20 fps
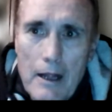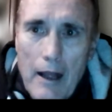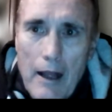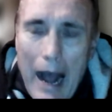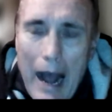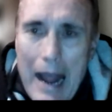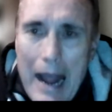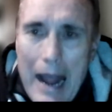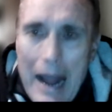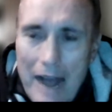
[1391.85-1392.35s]

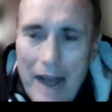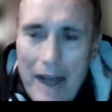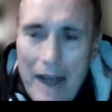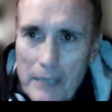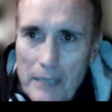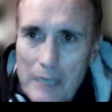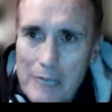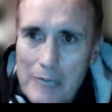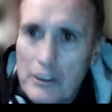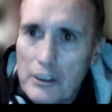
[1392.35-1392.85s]
I have to
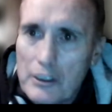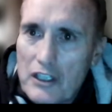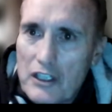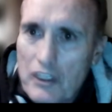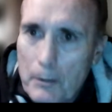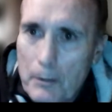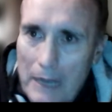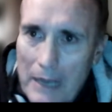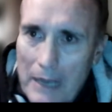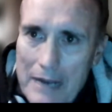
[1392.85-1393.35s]
be able to
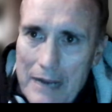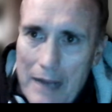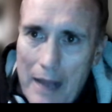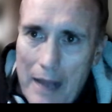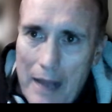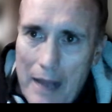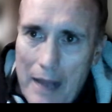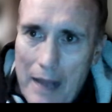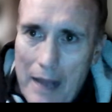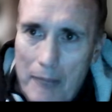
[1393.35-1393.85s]
explain that